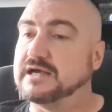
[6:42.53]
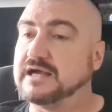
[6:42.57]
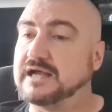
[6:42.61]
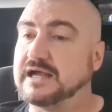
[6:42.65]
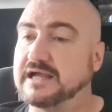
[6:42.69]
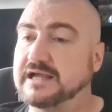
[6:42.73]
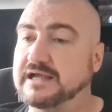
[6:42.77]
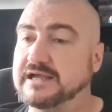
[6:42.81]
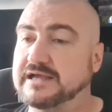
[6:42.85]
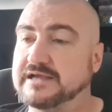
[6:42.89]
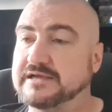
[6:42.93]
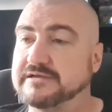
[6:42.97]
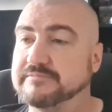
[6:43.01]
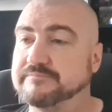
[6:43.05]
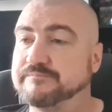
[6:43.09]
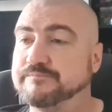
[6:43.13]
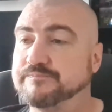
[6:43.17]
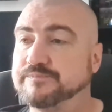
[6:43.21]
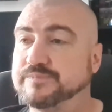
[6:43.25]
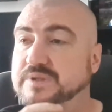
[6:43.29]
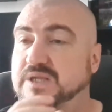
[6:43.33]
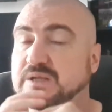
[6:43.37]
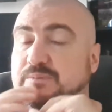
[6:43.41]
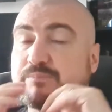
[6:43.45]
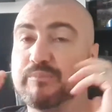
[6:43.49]
um,
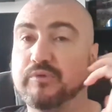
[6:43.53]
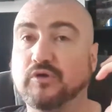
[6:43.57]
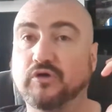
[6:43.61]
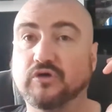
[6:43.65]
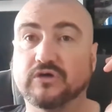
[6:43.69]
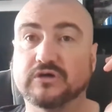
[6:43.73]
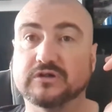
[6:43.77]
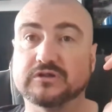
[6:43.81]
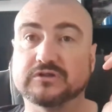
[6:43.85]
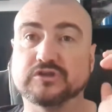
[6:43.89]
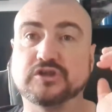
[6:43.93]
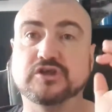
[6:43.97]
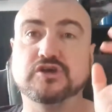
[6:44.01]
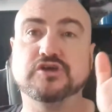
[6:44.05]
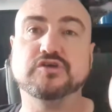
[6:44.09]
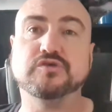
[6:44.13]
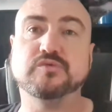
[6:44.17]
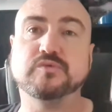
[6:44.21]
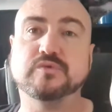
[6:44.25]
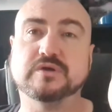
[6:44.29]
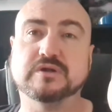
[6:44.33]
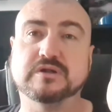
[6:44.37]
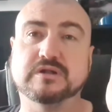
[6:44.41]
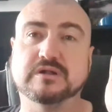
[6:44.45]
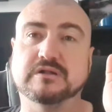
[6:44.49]
but
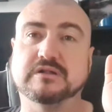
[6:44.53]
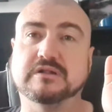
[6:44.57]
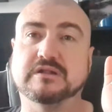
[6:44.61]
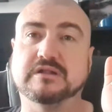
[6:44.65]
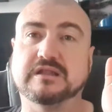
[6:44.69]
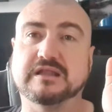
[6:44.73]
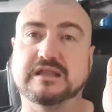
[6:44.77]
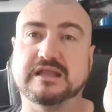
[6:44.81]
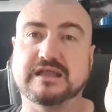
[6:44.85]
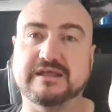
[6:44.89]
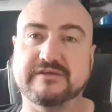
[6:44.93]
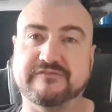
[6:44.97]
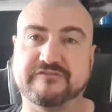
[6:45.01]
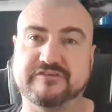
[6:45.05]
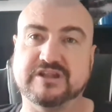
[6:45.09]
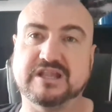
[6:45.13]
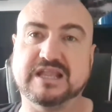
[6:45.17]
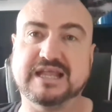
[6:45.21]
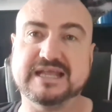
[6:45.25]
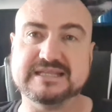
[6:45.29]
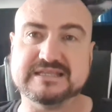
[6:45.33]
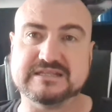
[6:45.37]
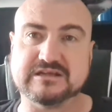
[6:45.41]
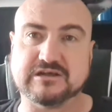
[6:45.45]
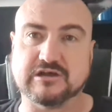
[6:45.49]
do if you
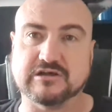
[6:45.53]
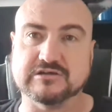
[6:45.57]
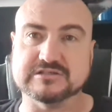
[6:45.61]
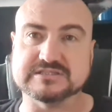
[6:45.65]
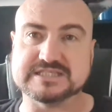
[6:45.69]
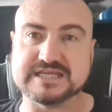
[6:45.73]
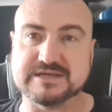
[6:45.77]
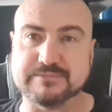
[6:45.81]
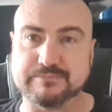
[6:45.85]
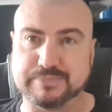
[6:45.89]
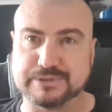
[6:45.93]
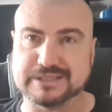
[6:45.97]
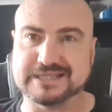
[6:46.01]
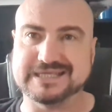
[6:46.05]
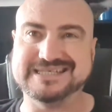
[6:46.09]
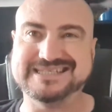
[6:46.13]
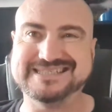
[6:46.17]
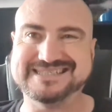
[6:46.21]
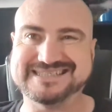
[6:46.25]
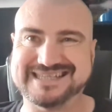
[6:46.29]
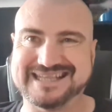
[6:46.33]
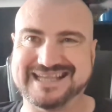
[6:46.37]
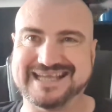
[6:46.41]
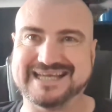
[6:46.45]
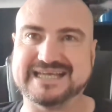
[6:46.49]
like the content
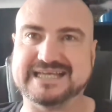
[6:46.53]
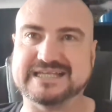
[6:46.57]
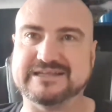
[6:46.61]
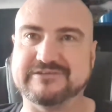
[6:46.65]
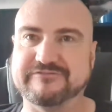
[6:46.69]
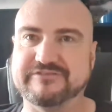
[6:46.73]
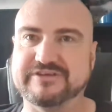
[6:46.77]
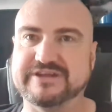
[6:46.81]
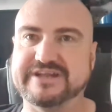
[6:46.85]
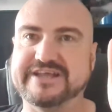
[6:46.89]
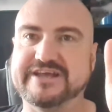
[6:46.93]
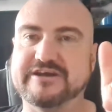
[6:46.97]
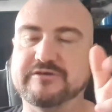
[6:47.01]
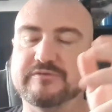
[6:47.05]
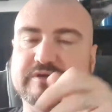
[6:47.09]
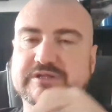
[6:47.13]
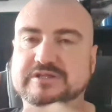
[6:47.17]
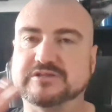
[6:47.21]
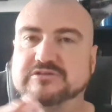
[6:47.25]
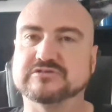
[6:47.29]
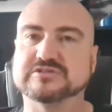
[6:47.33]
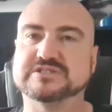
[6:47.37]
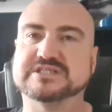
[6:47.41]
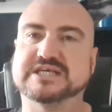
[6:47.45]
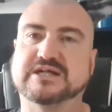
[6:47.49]
please like the video
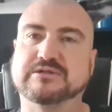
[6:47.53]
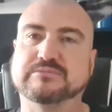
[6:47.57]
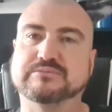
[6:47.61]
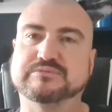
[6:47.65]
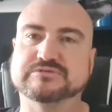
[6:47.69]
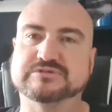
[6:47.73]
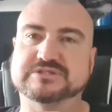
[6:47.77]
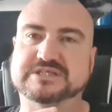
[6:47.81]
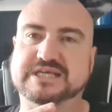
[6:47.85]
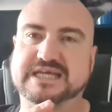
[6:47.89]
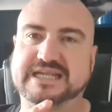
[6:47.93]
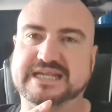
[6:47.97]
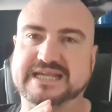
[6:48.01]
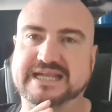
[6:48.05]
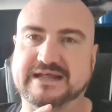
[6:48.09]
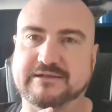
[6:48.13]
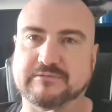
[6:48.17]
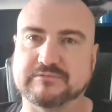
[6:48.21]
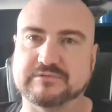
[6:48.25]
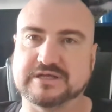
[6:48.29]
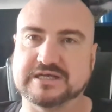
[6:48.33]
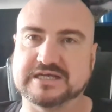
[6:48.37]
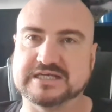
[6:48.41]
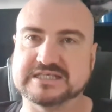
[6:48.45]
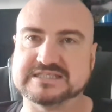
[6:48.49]
it does help us get it
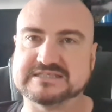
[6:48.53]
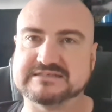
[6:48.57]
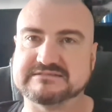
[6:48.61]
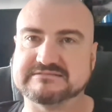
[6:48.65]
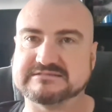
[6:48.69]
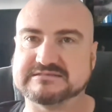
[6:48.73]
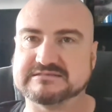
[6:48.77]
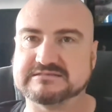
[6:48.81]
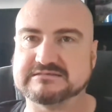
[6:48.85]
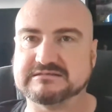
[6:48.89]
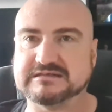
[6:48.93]
out there to,